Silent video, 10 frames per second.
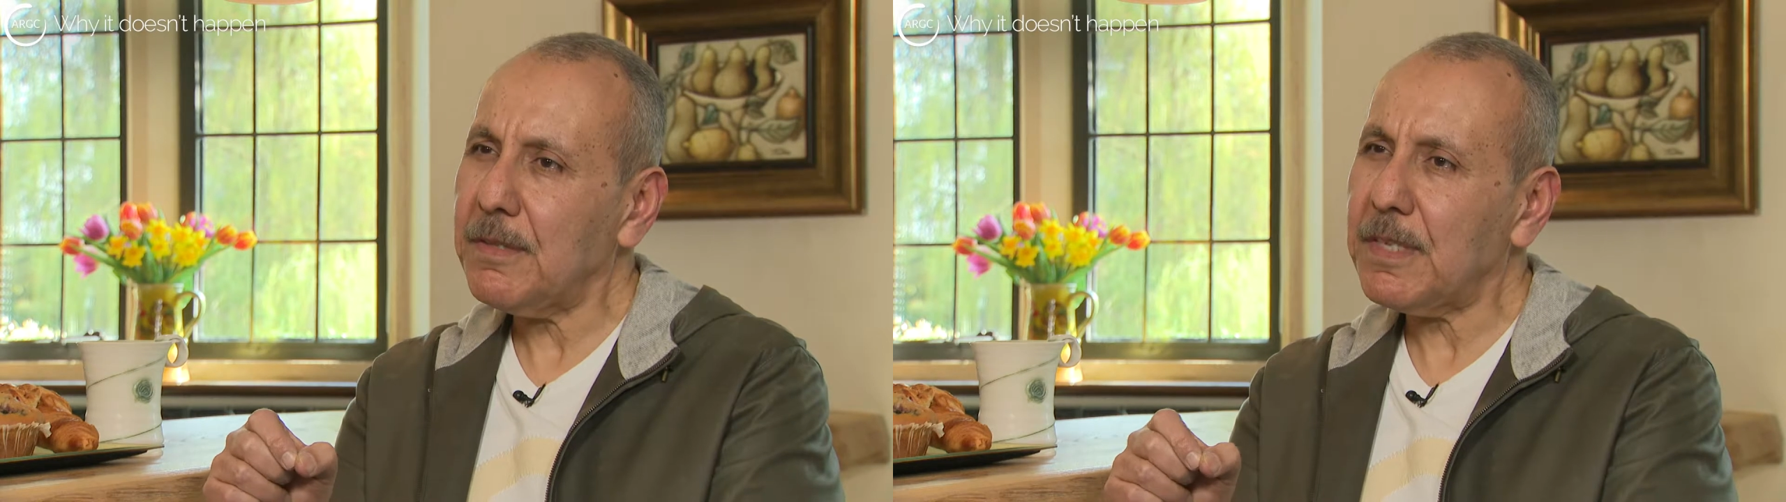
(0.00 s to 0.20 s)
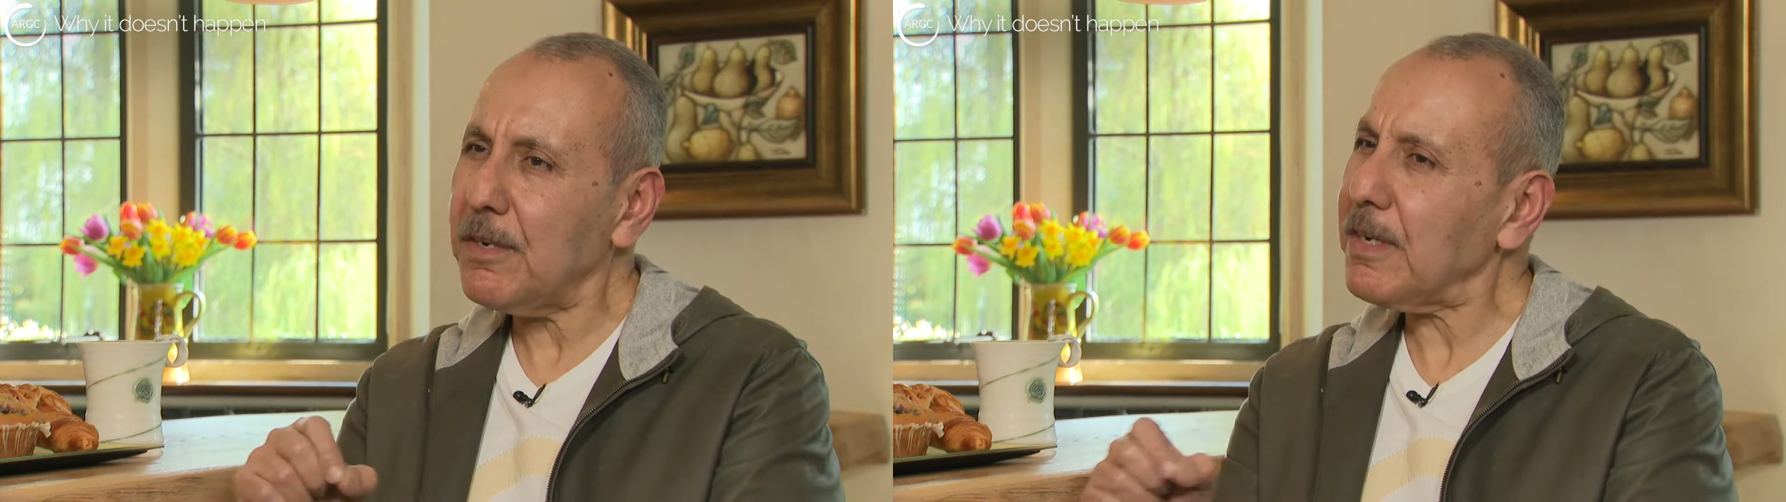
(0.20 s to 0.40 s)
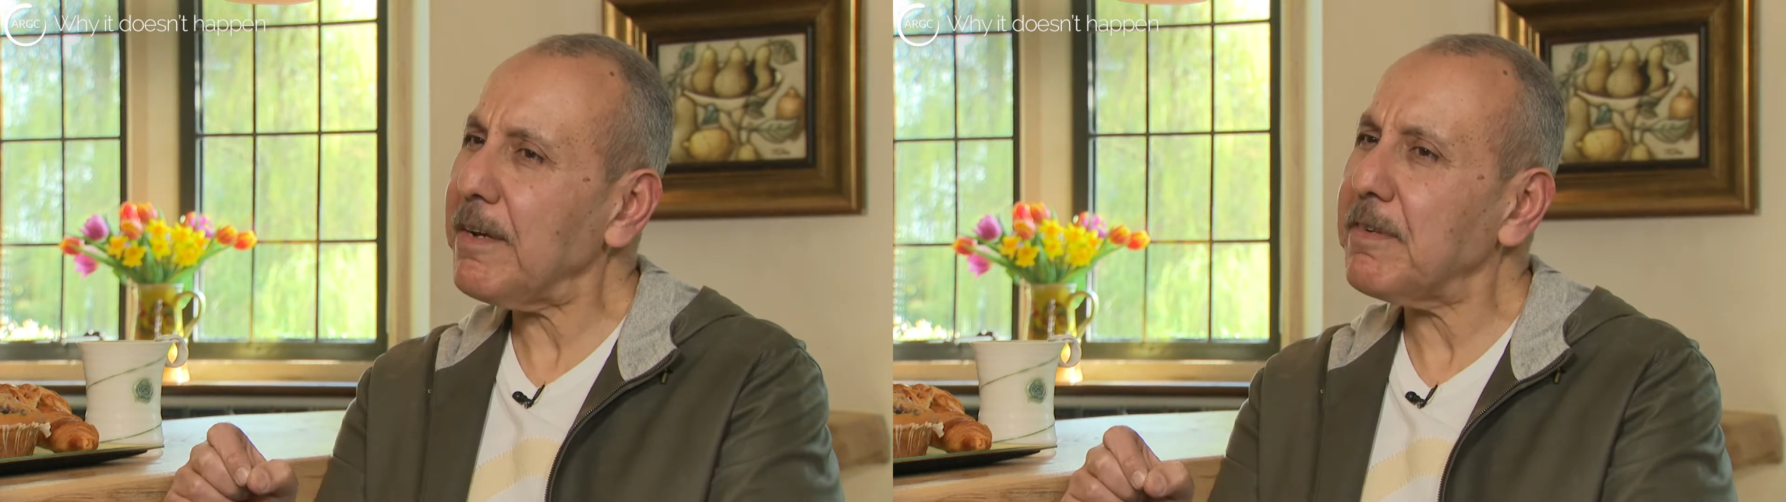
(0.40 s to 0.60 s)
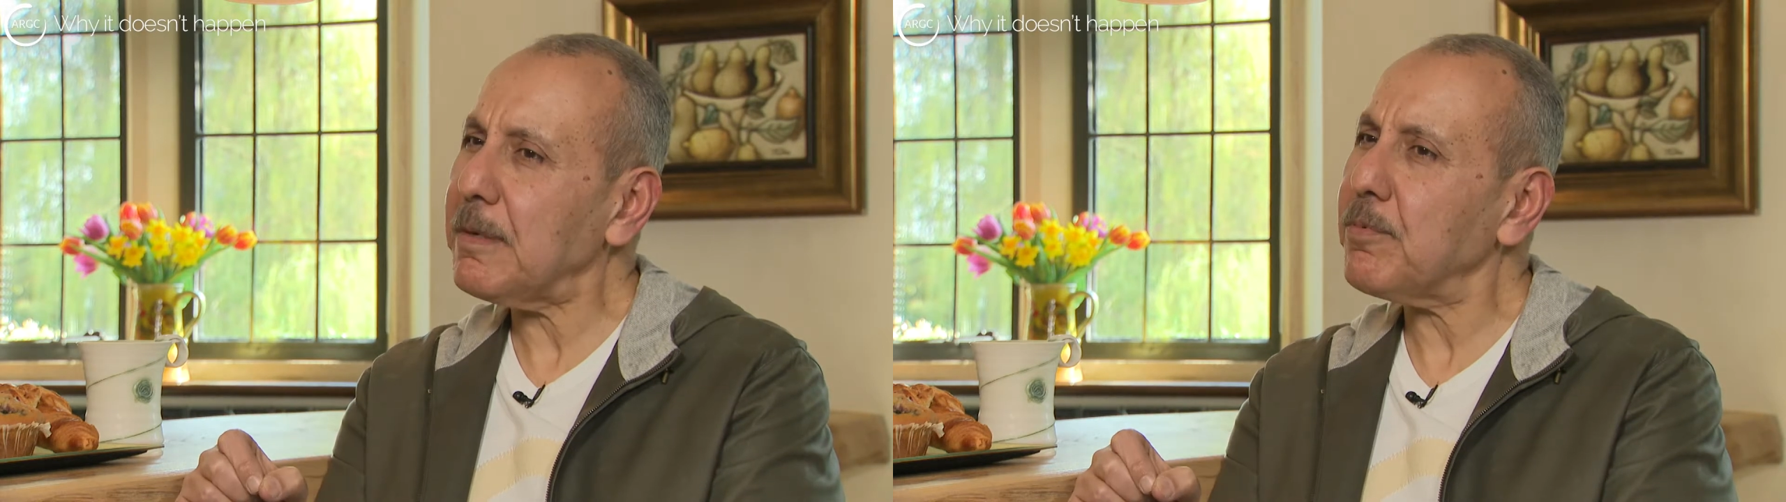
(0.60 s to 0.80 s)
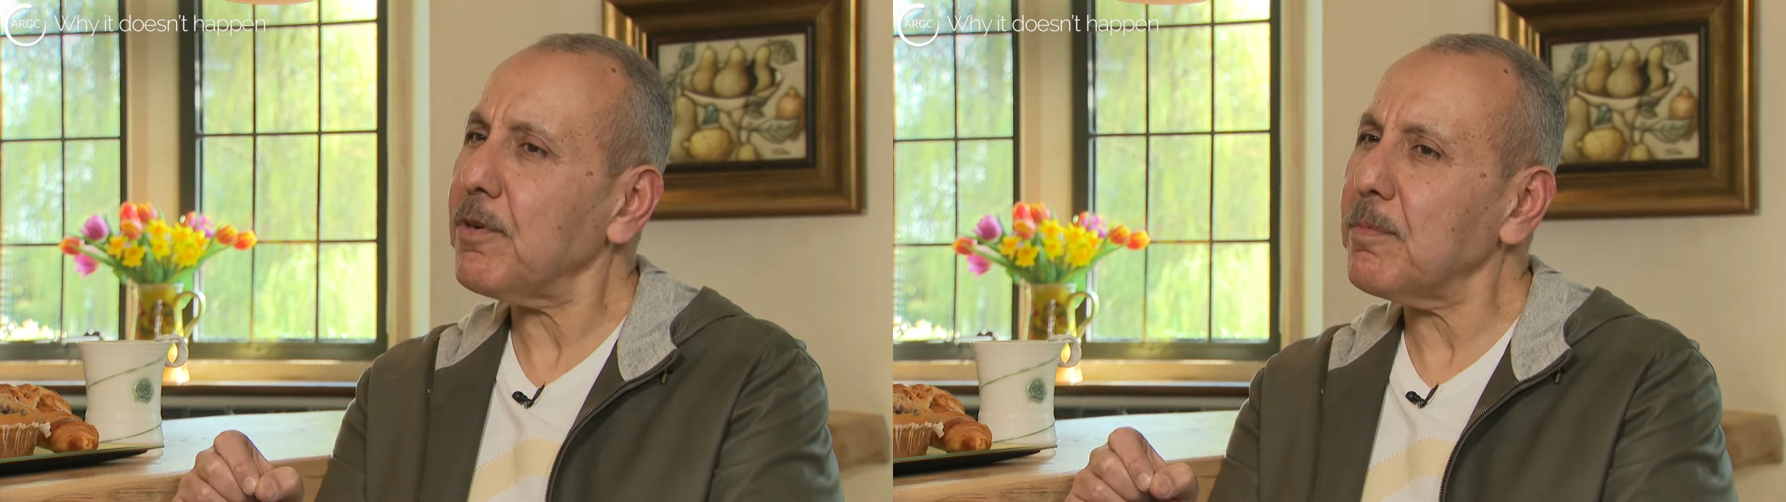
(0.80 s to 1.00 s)
they don't have
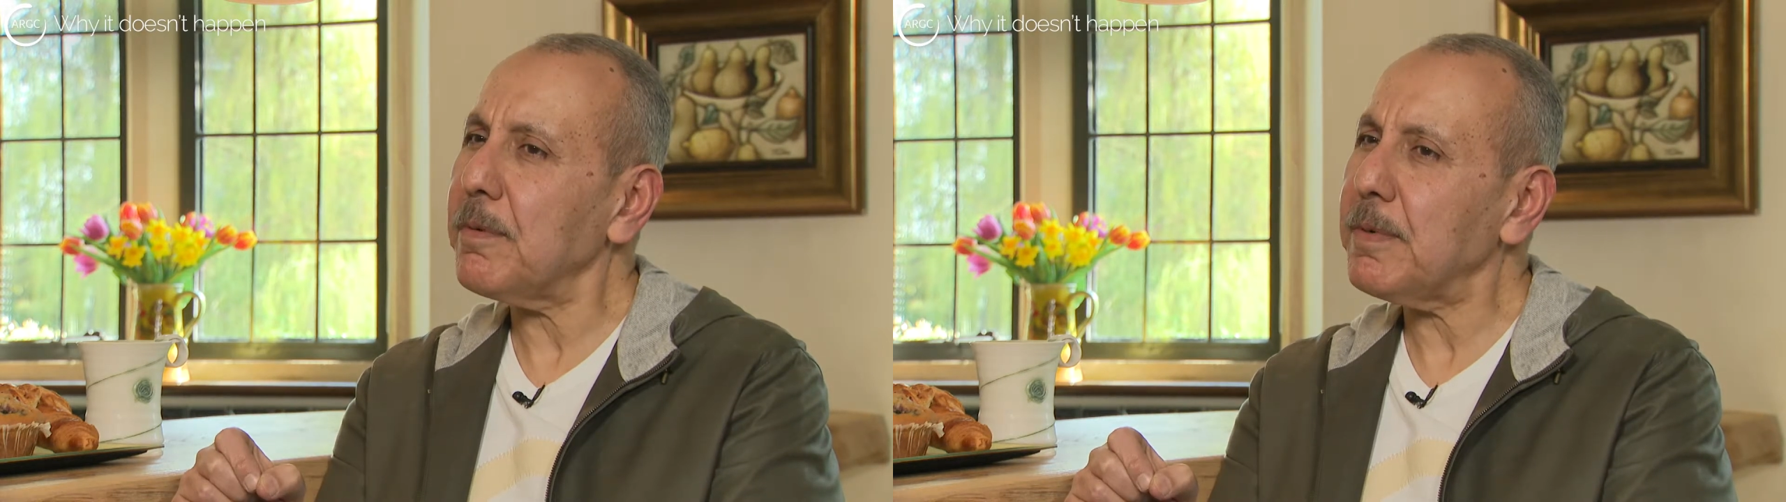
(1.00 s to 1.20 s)
any problem